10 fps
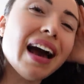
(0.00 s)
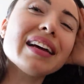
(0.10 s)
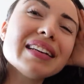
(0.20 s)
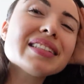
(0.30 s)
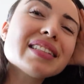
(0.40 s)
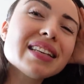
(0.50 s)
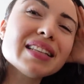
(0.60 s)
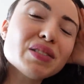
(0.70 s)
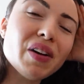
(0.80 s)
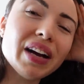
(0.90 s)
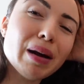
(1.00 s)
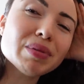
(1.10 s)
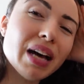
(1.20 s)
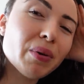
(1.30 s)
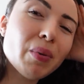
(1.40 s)
Yeah, he's he's very
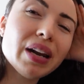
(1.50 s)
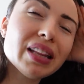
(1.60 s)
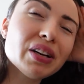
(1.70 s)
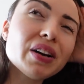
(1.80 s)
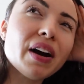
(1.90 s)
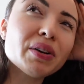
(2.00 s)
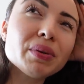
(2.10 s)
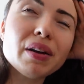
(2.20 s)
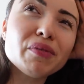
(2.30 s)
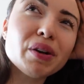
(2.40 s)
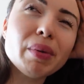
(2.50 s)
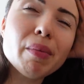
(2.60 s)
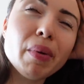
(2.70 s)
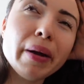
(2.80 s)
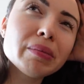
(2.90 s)
upset. We went in there and cuddled with them for a
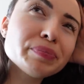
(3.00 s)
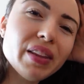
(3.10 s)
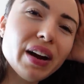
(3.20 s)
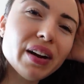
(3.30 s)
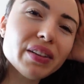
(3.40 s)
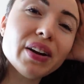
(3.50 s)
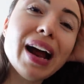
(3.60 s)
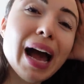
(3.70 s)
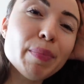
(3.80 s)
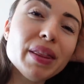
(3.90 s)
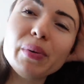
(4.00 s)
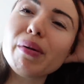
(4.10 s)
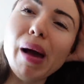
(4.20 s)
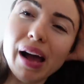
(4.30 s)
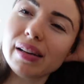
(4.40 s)
bit, but they're they're happy that we're
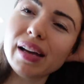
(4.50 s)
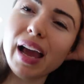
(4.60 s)
back,